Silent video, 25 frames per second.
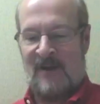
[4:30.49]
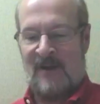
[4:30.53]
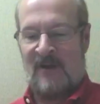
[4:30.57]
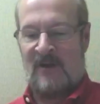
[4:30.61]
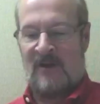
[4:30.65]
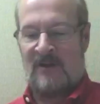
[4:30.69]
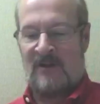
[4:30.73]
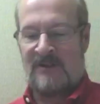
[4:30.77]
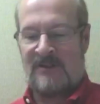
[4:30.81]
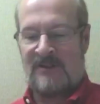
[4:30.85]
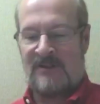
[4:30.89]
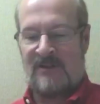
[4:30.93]

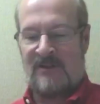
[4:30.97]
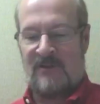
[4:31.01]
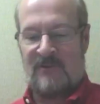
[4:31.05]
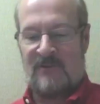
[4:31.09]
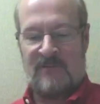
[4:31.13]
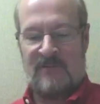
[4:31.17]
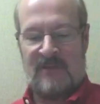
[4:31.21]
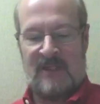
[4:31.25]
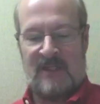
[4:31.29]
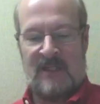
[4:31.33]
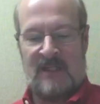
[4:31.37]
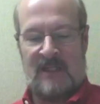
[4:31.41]

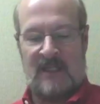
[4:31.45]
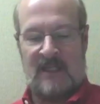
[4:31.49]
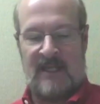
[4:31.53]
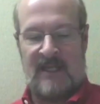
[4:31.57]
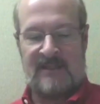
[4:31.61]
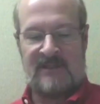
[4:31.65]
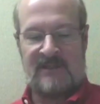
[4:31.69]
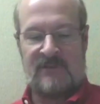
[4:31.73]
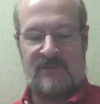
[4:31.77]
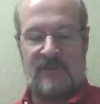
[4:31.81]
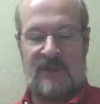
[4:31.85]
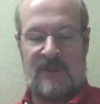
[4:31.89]
Also,
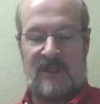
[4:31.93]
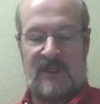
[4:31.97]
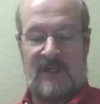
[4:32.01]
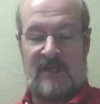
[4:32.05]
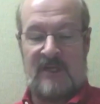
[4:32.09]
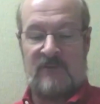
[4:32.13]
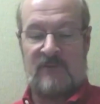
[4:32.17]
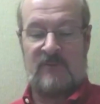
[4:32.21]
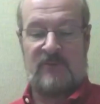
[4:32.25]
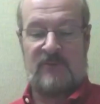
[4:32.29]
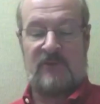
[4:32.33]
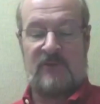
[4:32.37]
last week I
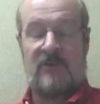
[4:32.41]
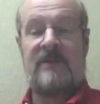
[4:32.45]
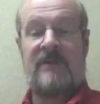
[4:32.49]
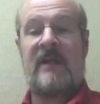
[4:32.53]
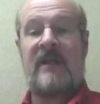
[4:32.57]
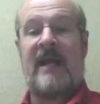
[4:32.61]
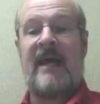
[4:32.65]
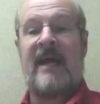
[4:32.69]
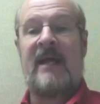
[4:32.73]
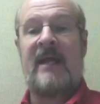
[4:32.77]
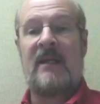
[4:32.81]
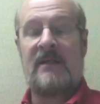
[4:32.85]
reported
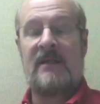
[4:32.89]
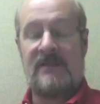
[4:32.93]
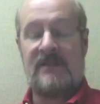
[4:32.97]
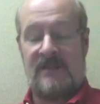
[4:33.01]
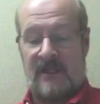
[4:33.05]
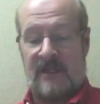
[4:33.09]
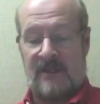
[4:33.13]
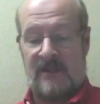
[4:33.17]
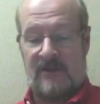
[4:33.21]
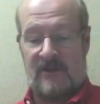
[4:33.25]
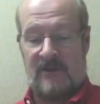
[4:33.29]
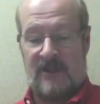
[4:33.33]
that
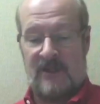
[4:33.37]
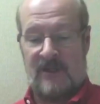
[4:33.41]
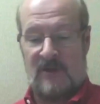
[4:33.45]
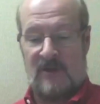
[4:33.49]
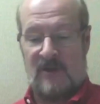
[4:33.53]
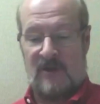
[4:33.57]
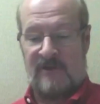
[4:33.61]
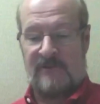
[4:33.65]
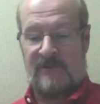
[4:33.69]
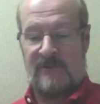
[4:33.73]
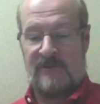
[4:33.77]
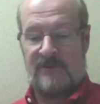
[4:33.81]
Alexander had
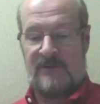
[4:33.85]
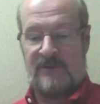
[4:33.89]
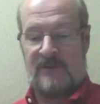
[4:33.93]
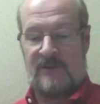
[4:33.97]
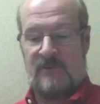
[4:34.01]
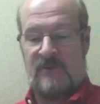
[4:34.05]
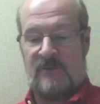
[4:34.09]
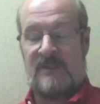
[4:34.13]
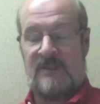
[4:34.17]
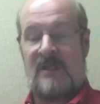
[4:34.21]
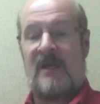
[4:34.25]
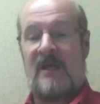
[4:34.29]
offered to
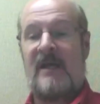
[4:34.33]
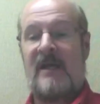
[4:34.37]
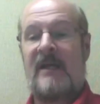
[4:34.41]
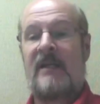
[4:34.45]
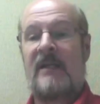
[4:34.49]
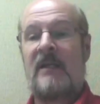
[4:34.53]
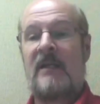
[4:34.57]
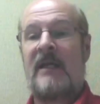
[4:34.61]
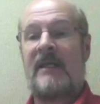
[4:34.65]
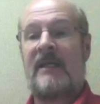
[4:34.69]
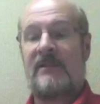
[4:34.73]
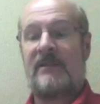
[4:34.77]

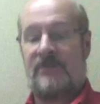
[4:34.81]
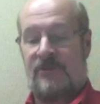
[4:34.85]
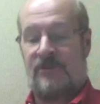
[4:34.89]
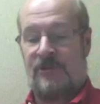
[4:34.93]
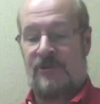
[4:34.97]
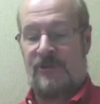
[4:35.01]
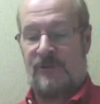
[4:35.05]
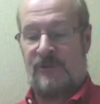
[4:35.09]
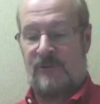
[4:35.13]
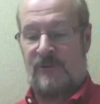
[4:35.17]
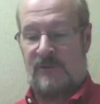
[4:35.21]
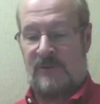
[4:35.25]
resign last
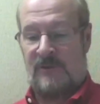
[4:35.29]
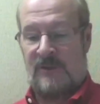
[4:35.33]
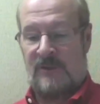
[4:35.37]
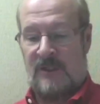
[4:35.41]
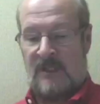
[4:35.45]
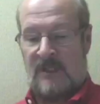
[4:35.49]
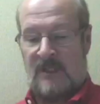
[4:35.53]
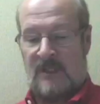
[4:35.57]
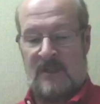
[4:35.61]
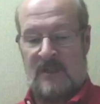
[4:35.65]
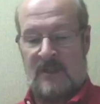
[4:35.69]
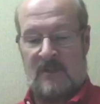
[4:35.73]
June,
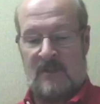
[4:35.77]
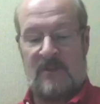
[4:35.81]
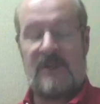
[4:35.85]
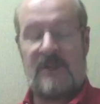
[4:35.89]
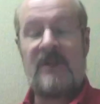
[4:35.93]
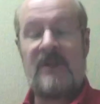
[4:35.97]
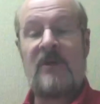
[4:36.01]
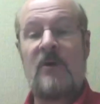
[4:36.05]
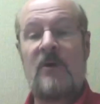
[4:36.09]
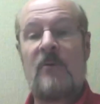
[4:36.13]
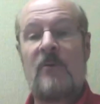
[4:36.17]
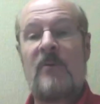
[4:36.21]
but
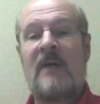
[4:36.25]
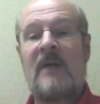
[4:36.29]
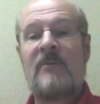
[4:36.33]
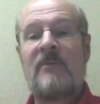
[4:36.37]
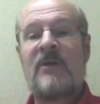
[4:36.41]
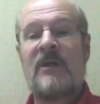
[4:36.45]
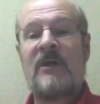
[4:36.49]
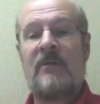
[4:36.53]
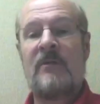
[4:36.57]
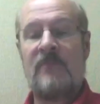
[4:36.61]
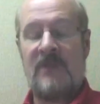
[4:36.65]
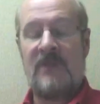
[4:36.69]
the
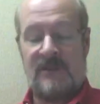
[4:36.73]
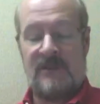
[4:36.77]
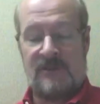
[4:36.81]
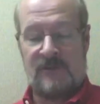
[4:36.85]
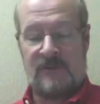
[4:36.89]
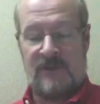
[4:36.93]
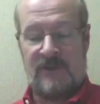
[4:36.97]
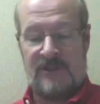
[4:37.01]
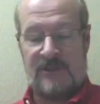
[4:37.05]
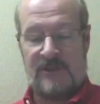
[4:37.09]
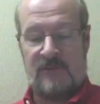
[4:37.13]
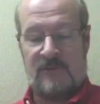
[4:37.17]
Obama
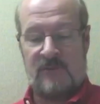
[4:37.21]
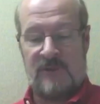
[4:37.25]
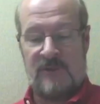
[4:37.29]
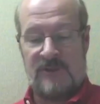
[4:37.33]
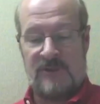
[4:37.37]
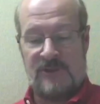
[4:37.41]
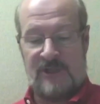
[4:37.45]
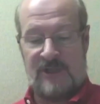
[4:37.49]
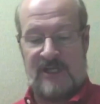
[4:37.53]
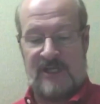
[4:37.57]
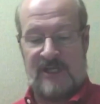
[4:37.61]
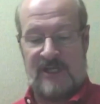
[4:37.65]
administration
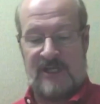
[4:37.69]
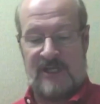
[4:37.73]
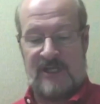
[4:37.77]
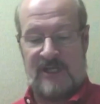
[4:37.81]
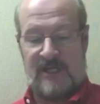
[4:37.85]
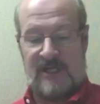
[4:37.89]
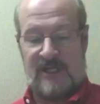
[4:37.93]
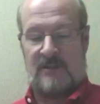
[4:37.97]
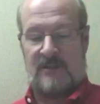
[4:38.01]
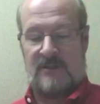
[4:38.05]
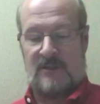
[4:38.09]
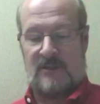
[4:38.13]

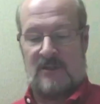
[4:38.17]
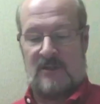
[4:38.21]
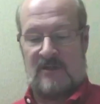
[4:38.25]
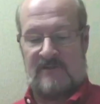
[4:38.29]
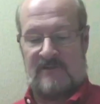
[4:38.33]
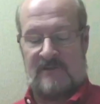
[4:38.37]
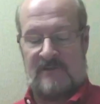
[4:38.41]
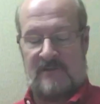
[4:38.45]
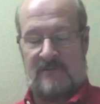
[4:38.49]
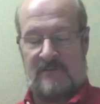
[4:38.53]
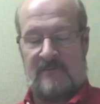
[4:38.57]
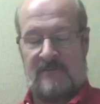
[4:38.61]
rejected his
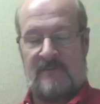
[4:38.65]
offer.